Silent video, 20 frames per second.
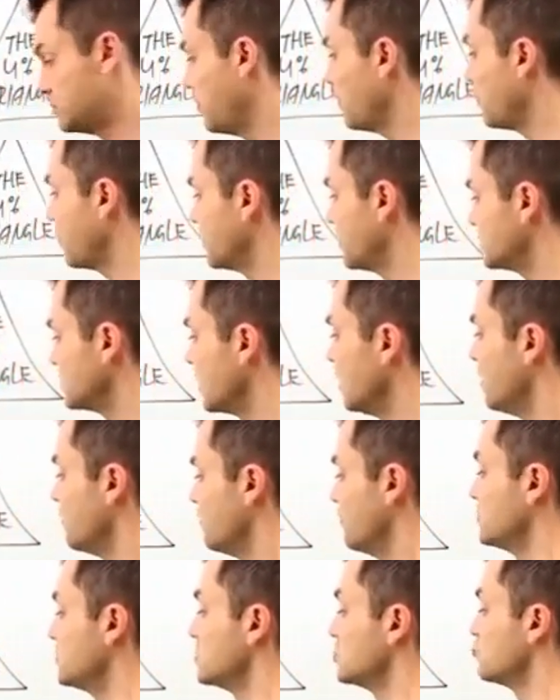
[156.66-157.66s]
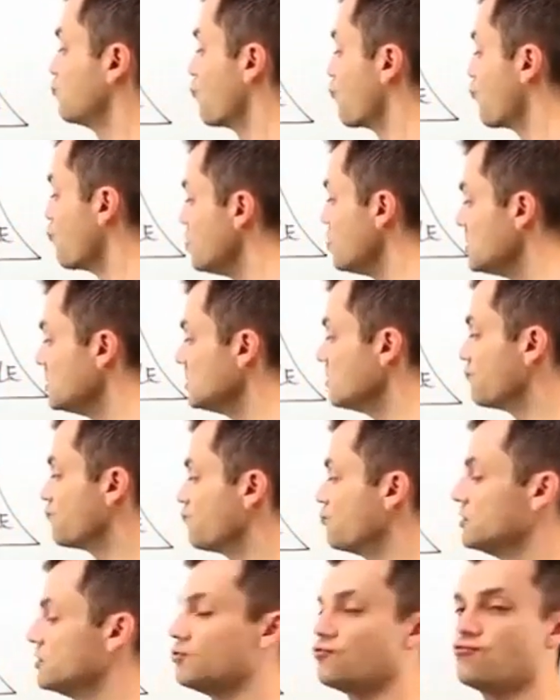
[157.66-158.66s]
experience. This is really,
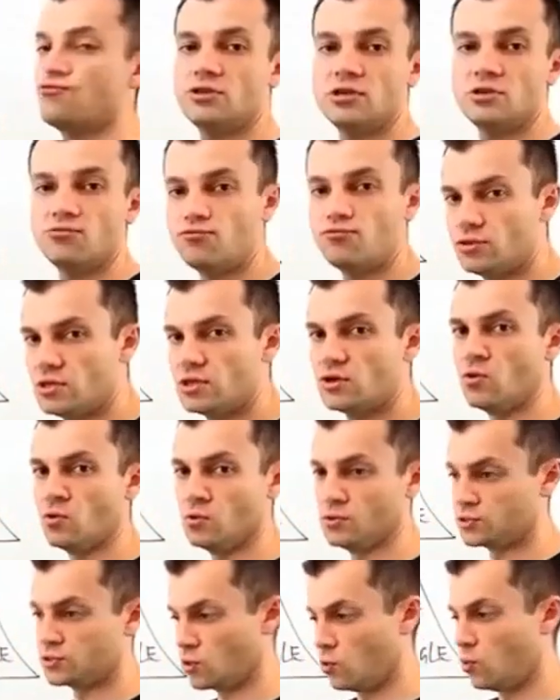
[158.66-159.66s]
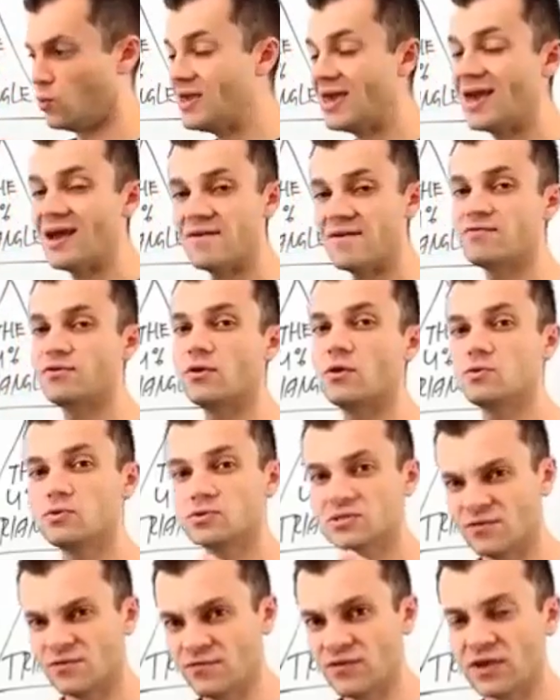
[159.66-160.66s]
really, really, really cool. So we have
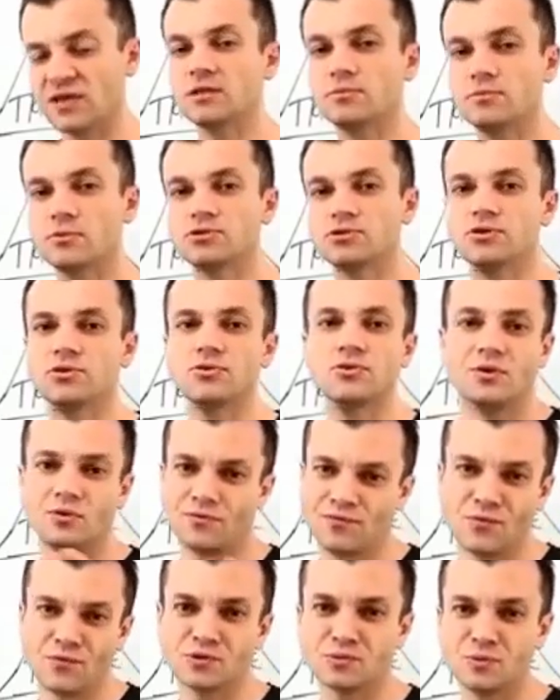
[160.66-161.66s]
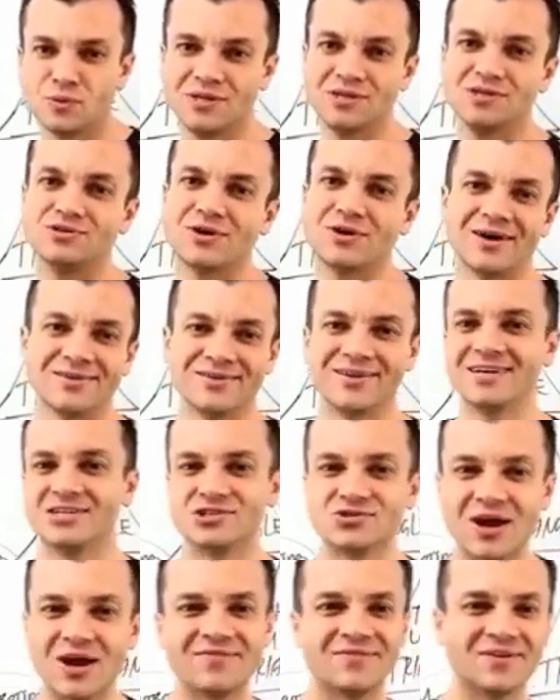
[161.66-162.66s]
those available to you, and of course we'll teach you how to
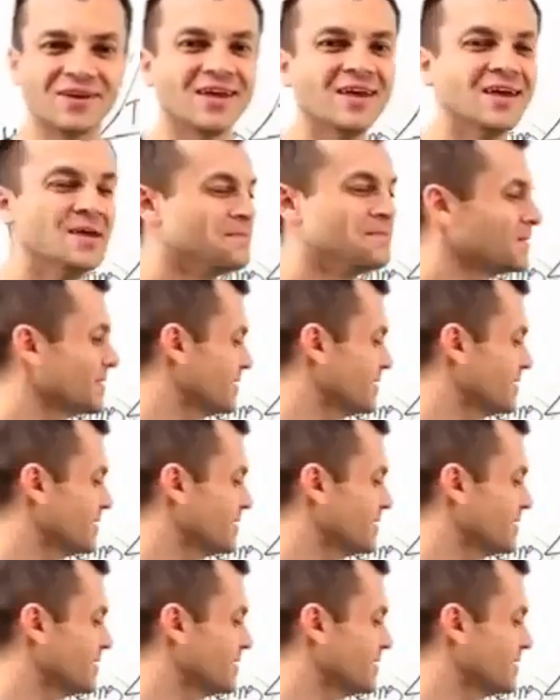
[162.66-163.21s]
get traffic